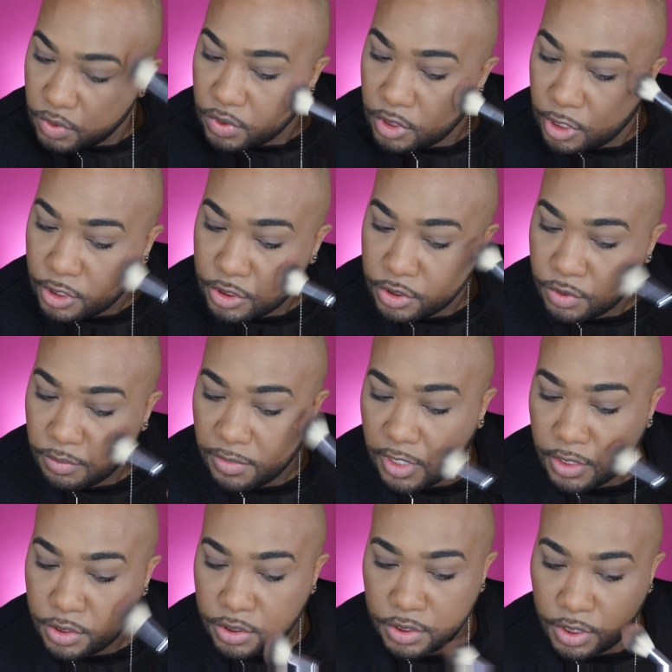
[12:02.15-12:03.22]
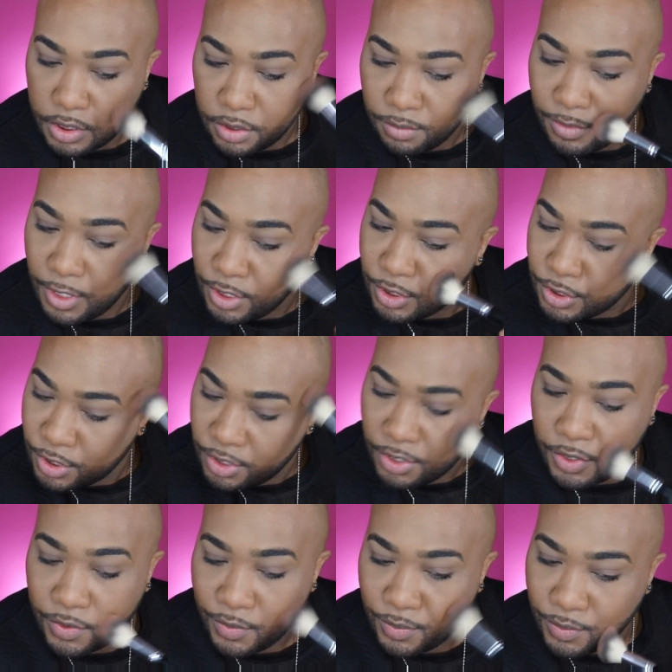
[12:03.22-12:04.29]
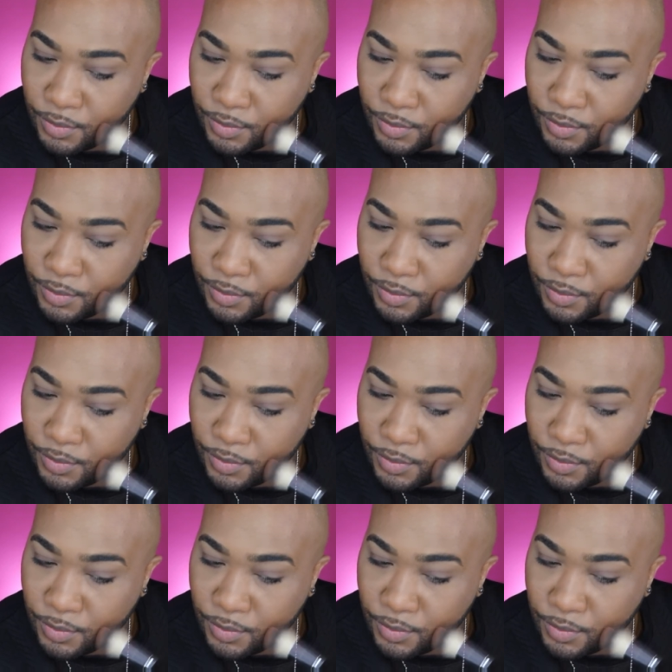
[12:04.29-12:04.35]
not too much, nothing major.